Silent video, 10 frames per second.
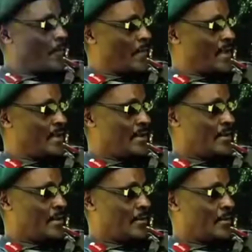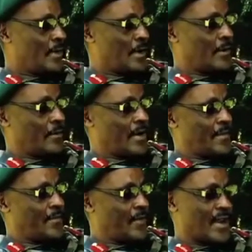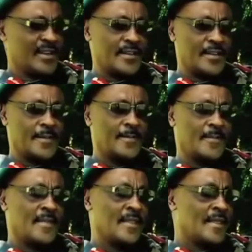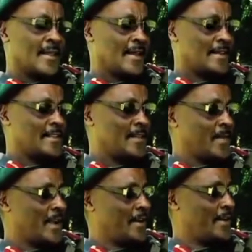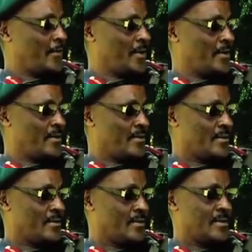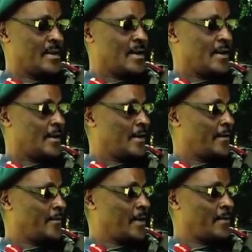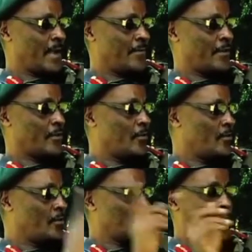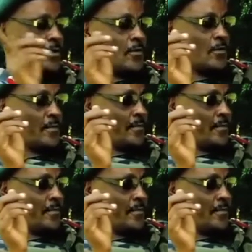me, when I'm drunk, I sit behind the wheel, my vehicle does my home.